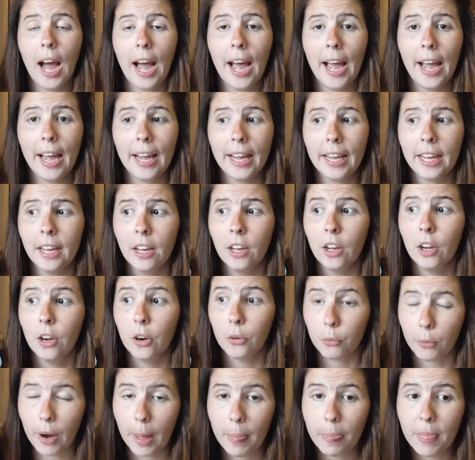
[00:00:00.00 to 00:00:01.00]
I
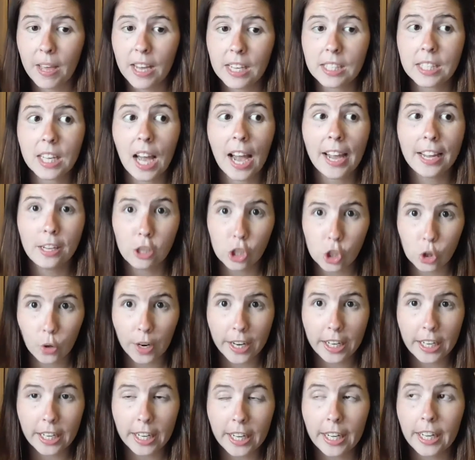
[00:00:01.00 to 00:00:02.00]
read this, I
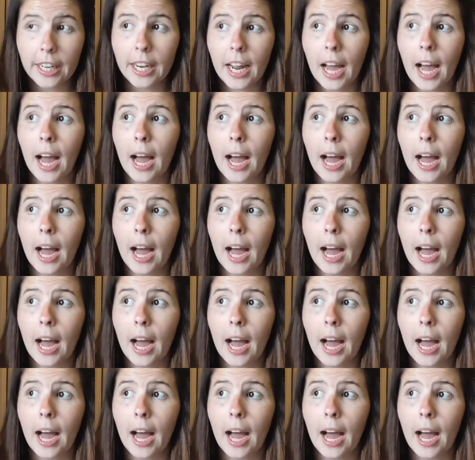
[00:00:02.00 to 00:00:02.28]
enjoyed it.